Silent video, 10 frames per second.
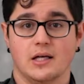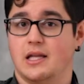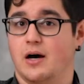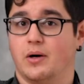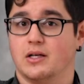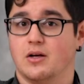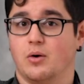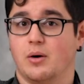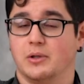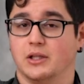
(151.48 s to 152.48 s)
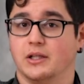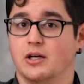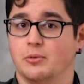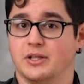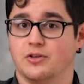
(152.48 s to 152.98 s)
Now, I know I'm a
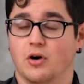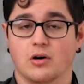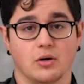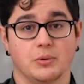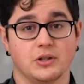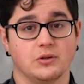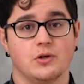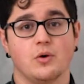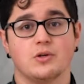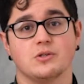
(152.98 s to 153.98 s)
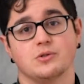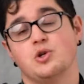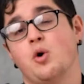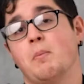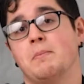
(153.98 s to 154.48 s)
little bit darker, but you'll notice there's
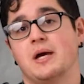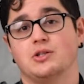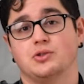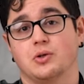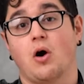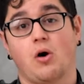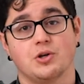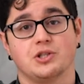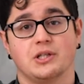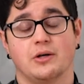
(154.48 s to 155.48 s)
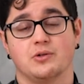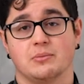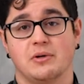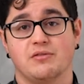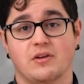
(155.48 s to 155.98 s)
no major harsh shadows
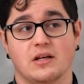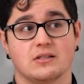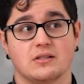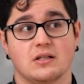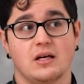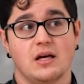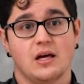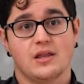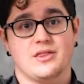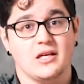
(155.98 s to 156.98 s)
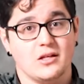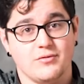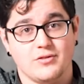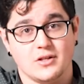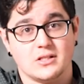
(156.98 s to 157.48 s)
on my face. Think
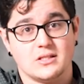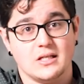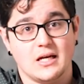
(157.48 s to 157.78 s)
of this